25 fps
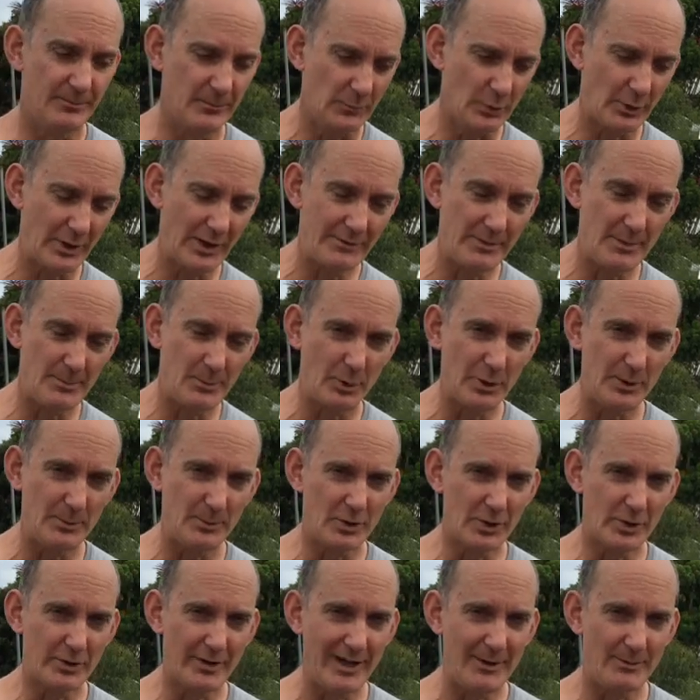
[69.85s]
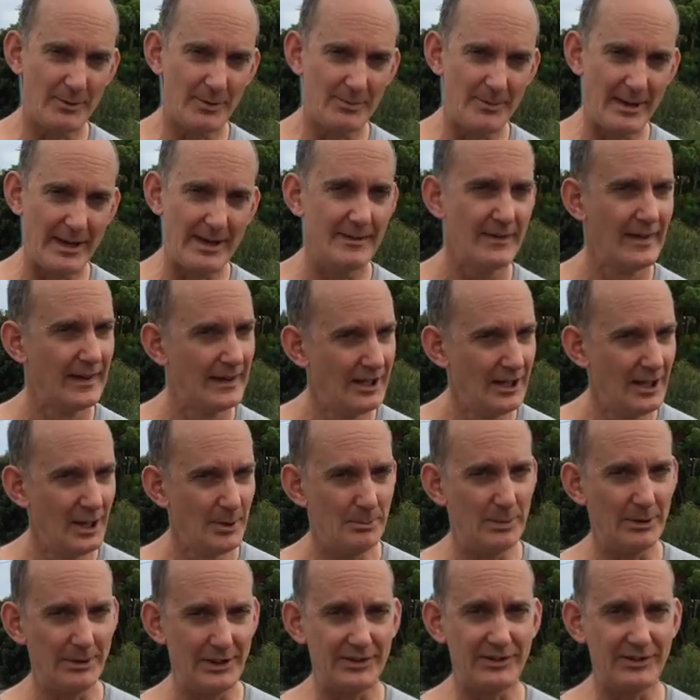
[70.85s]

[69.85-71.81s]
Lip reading: Not everybody would agree with me, but